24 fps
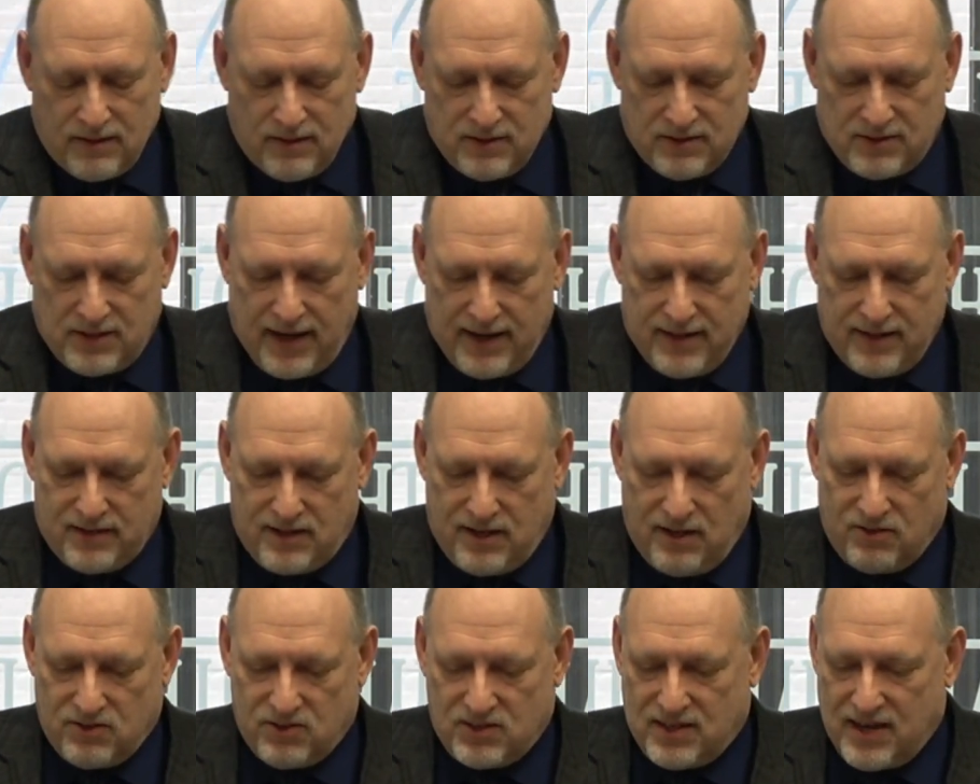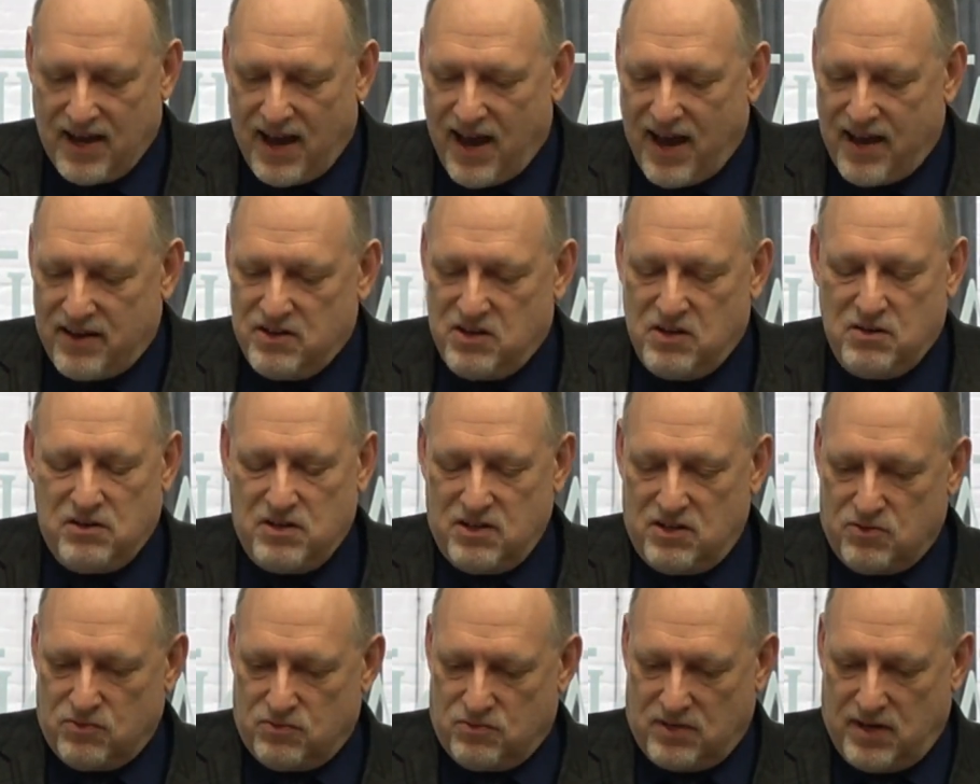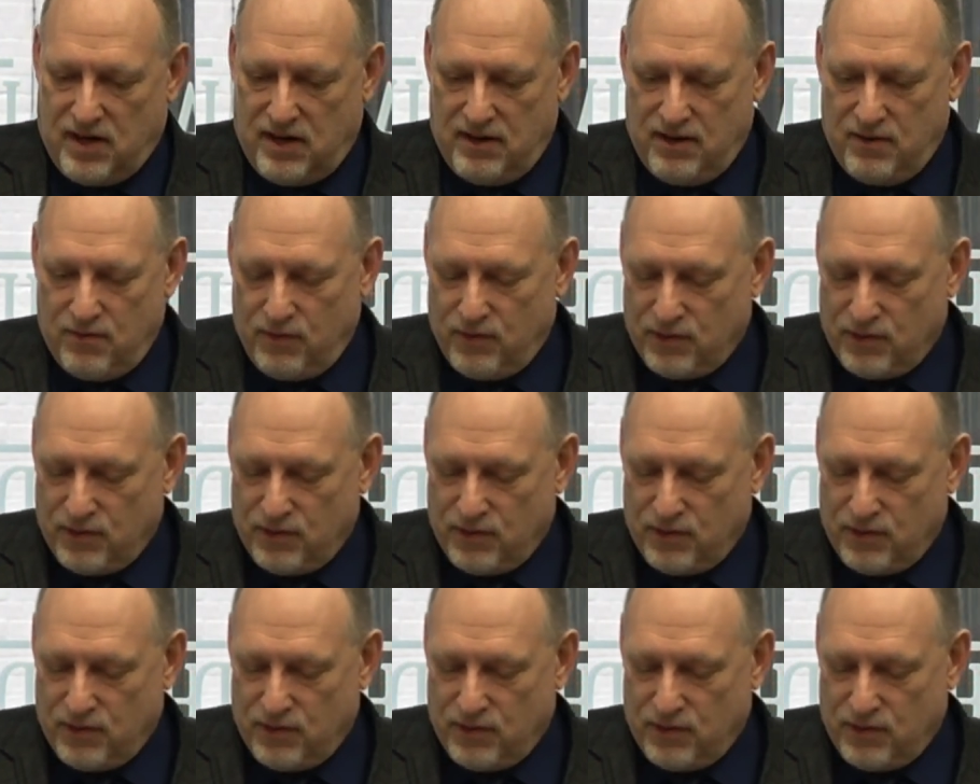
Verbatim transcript: Satan tells God, you just, and